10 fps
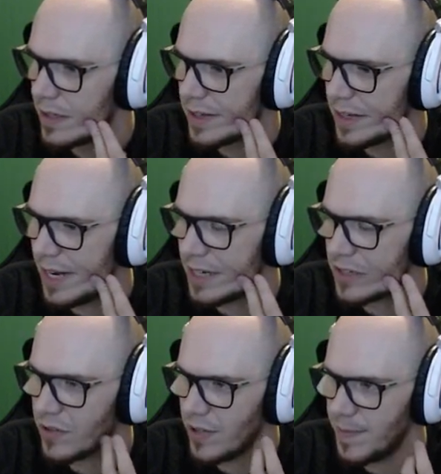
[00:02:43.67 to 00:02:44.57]
like
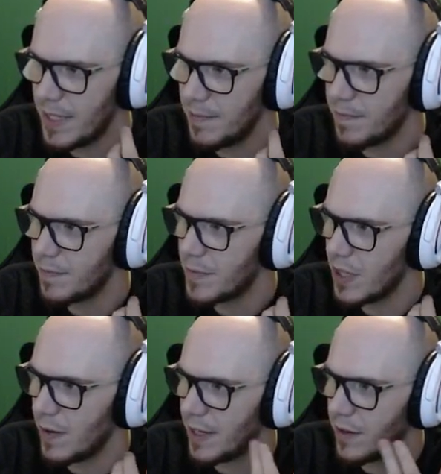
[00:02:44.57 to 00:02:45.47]
streamy
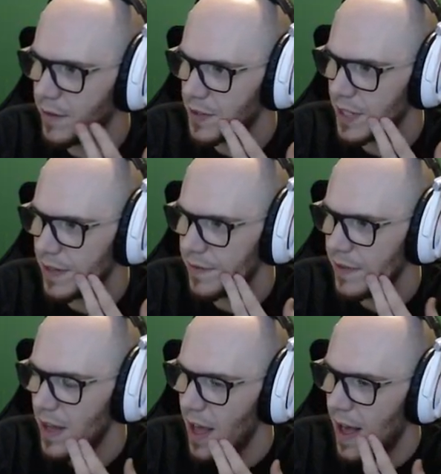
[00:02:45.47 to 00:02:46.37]
showing off stuff.
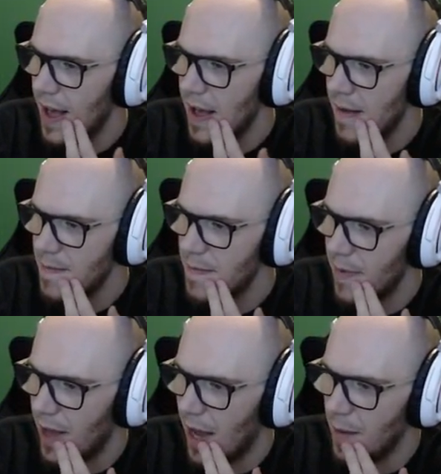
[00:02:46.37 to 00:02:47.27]
I
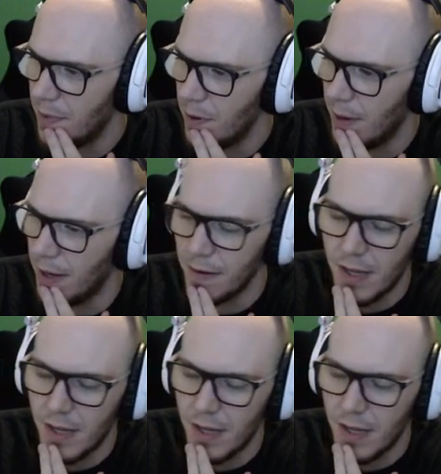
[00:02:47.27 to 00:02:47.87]
hope you're well.